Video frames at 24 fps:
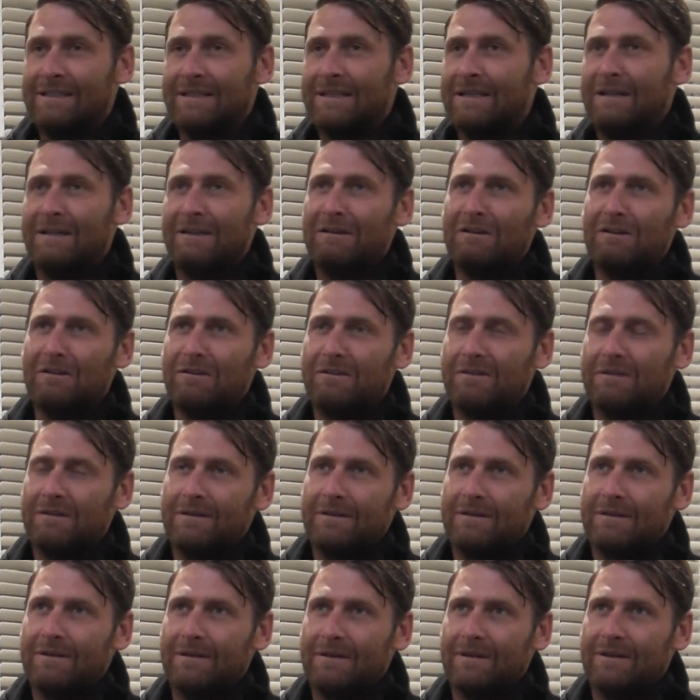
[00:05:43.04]
and
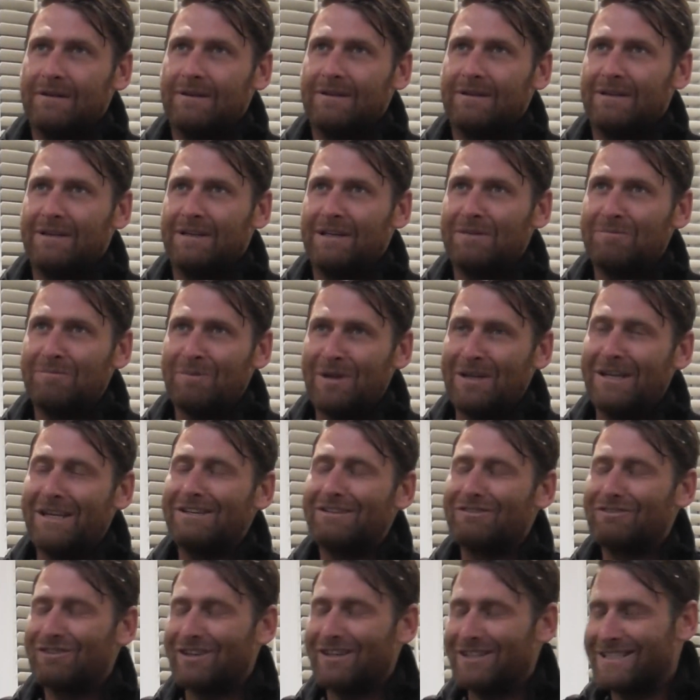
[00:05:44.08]
it'd be
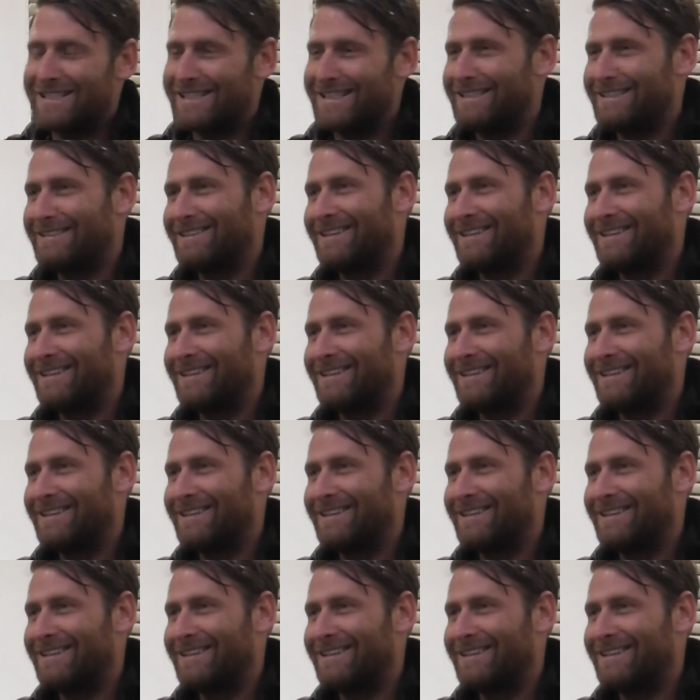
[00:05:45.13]
interesting